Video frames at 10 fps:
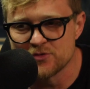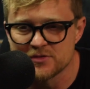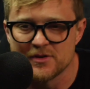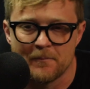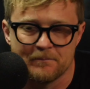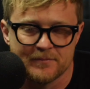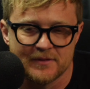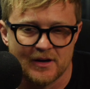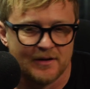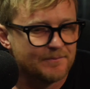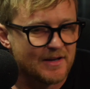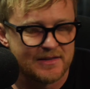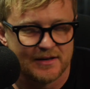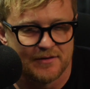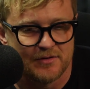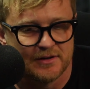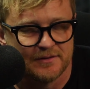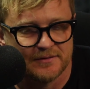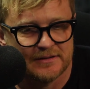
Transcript: also, I think every